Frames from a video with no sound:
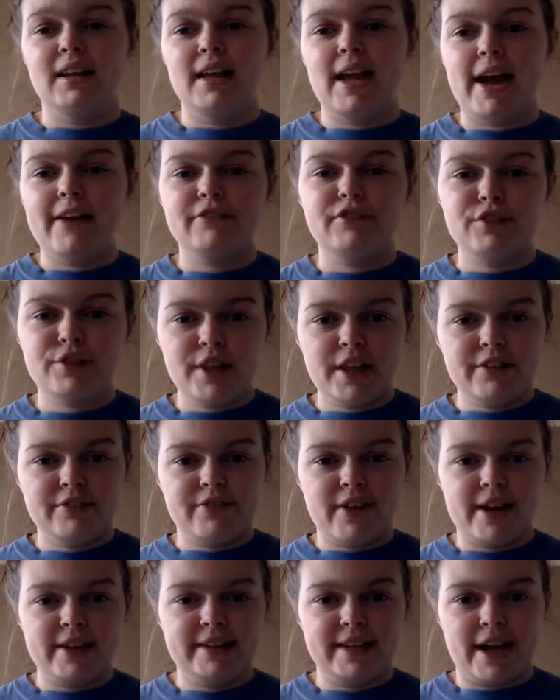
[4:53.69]
after they
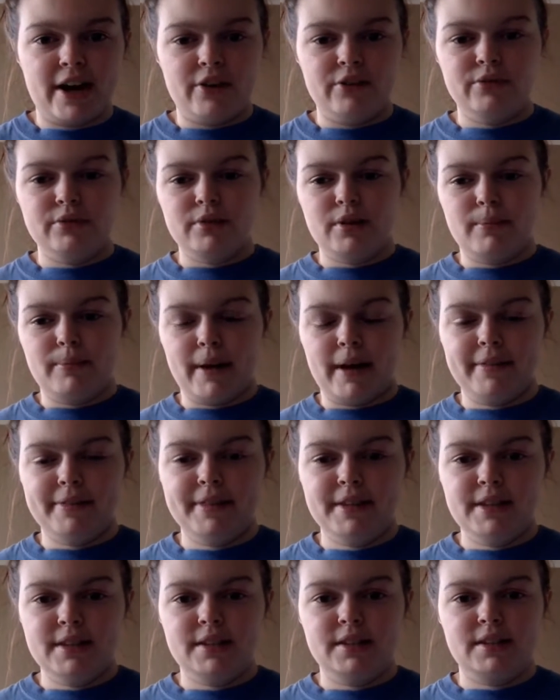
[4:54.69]
find out about
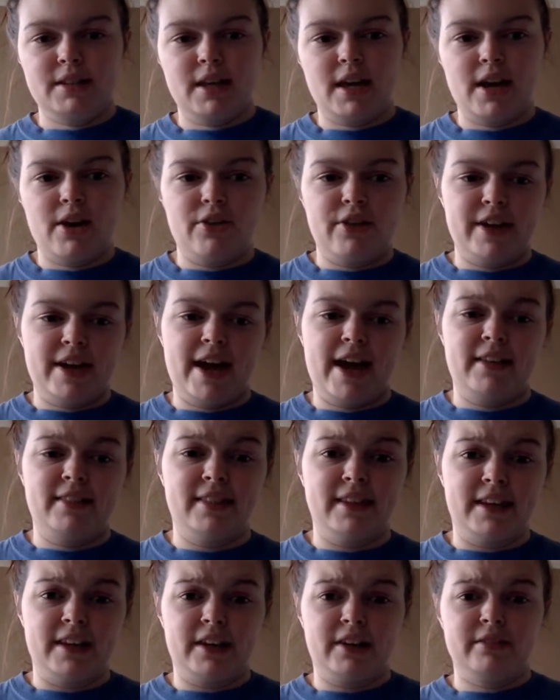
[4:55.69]
this, they only had
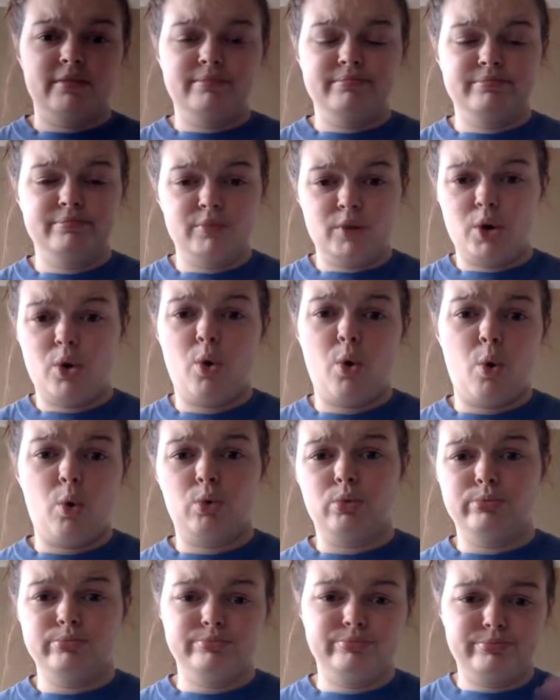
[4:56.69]
like a
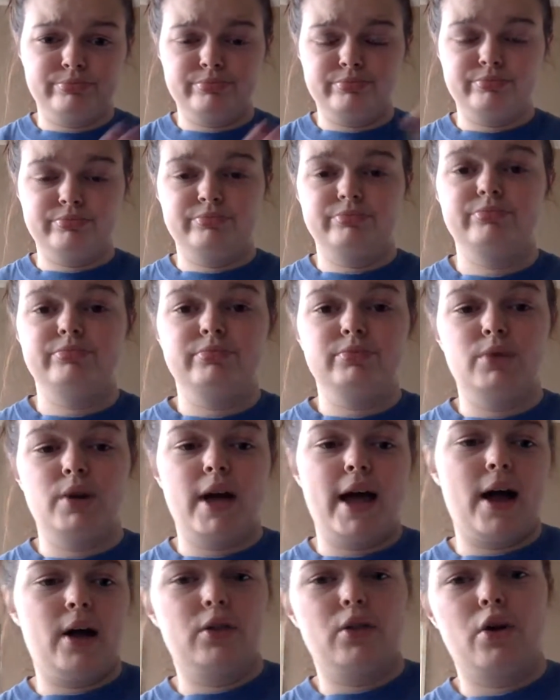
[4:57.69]
whole
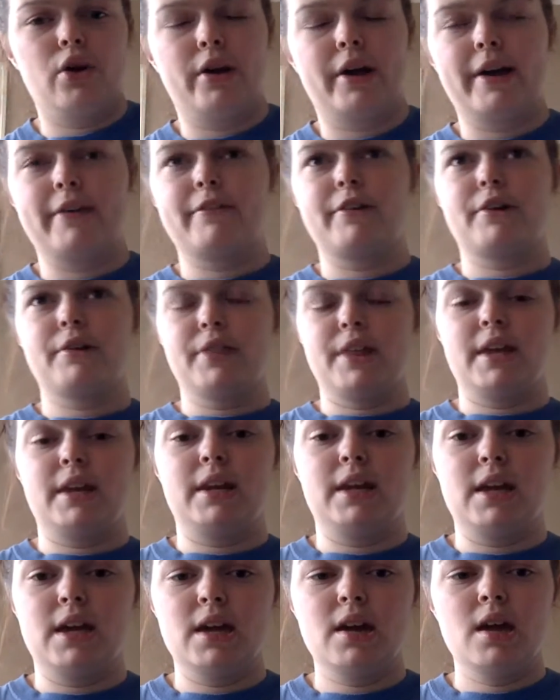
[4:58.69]
how long ever they
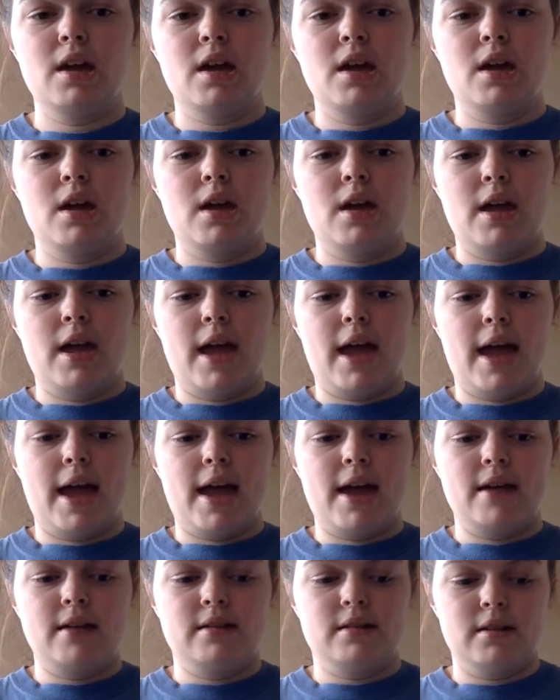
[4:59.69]
did,
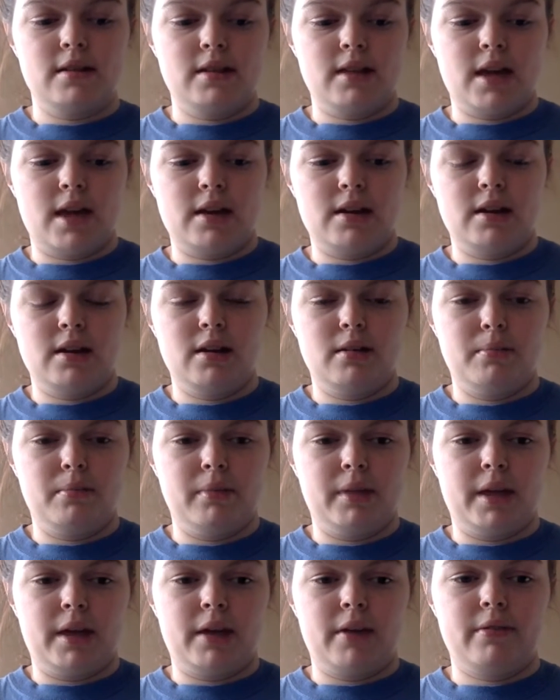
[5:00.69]
and they ended up
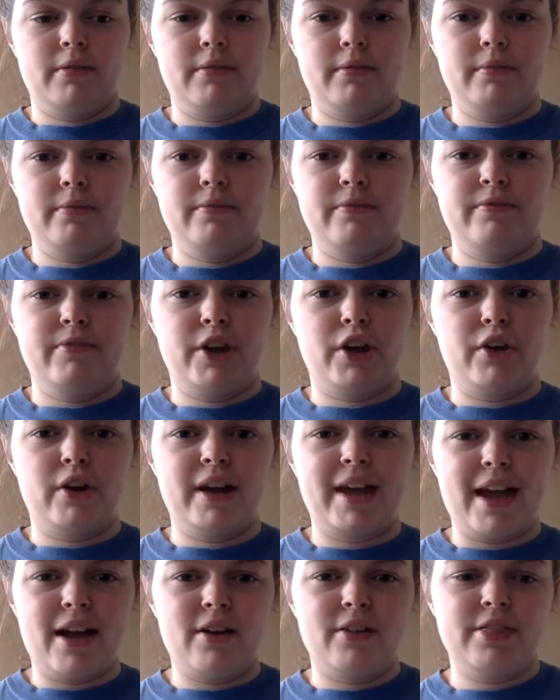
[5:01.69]
like
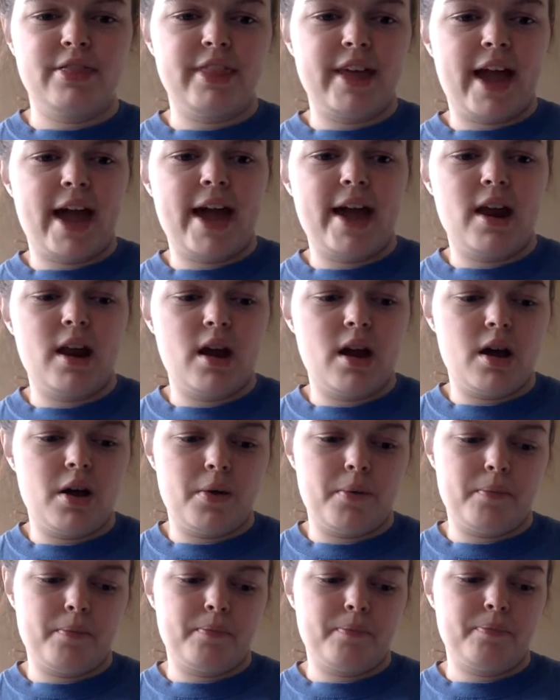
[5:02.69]
figuring out that
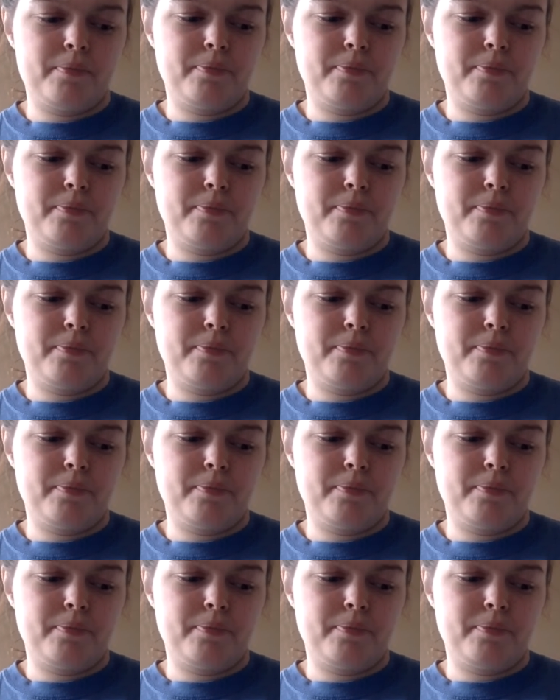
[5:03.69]
um,